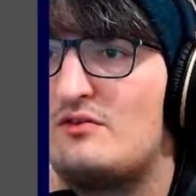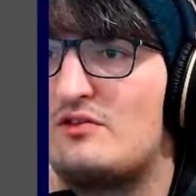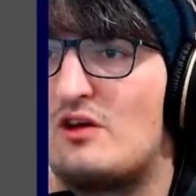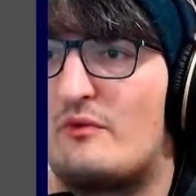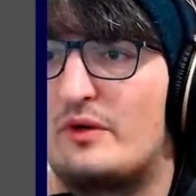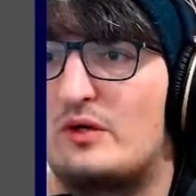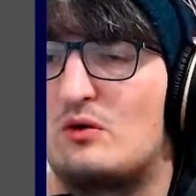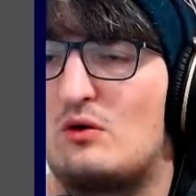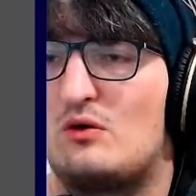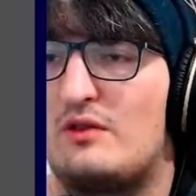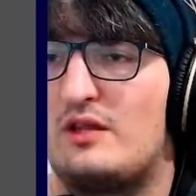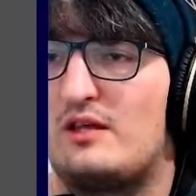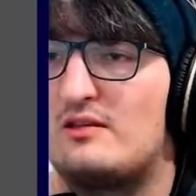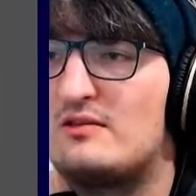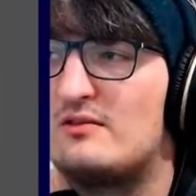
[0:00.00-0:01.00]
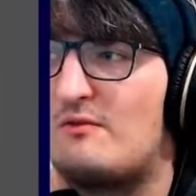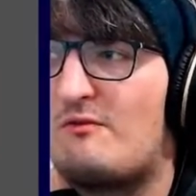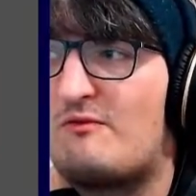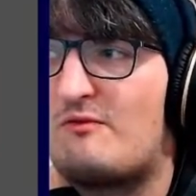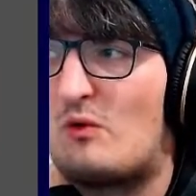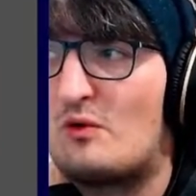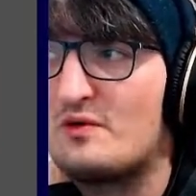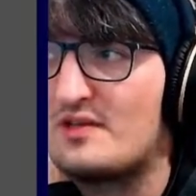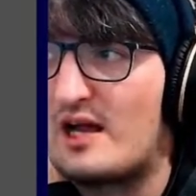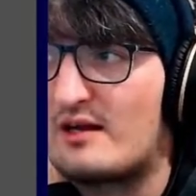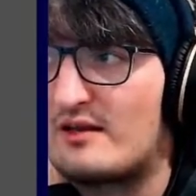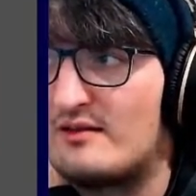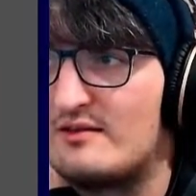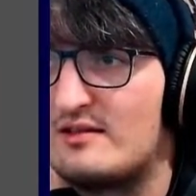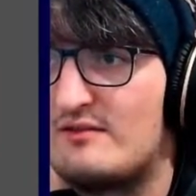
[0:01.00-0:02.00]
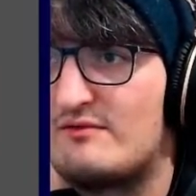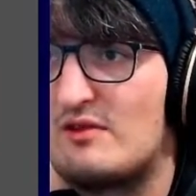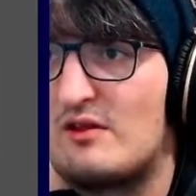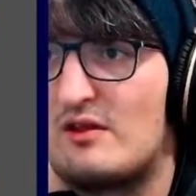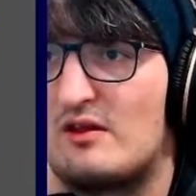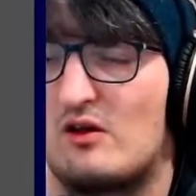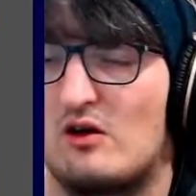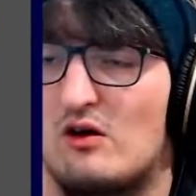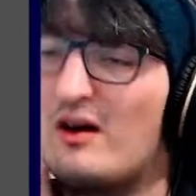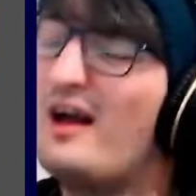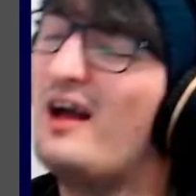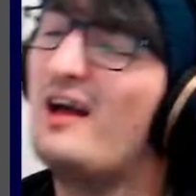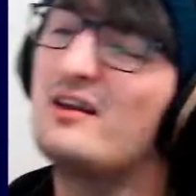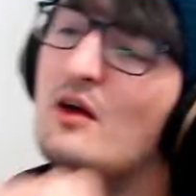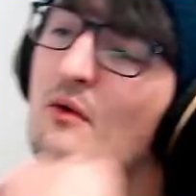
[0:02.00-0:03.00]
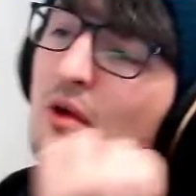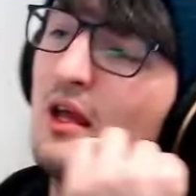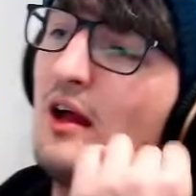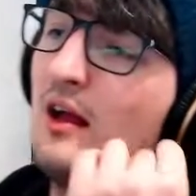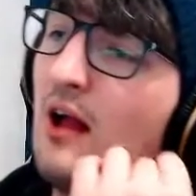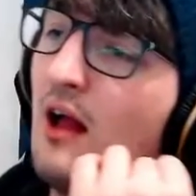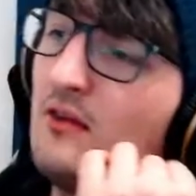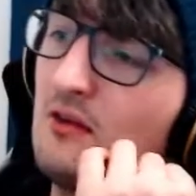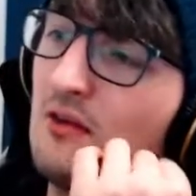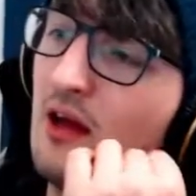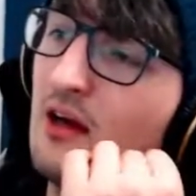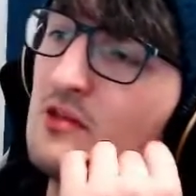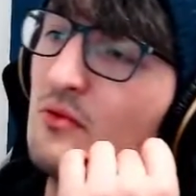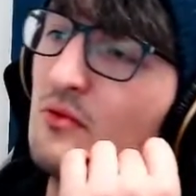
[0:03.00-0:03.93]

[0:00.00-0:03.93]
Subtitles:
So if we call these 4 seconds, even though they're not... no, we can't do that because